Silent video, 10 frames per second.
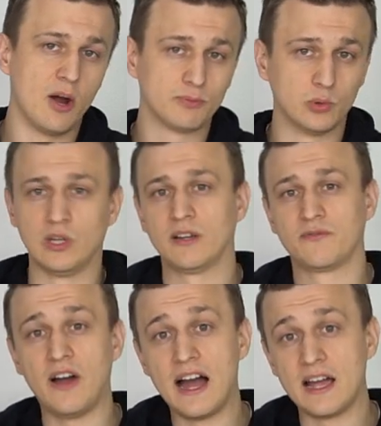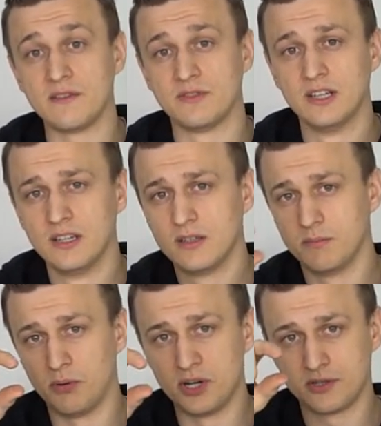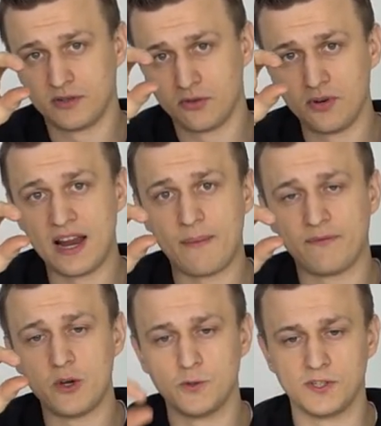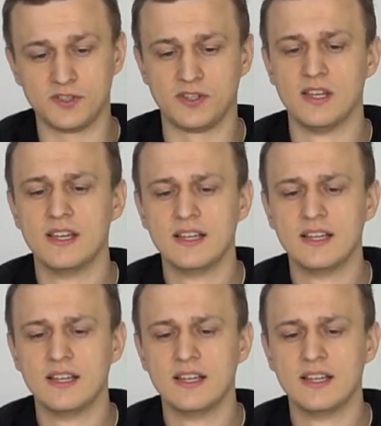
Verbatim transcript: up to like 5 burnt 3-amp fuses.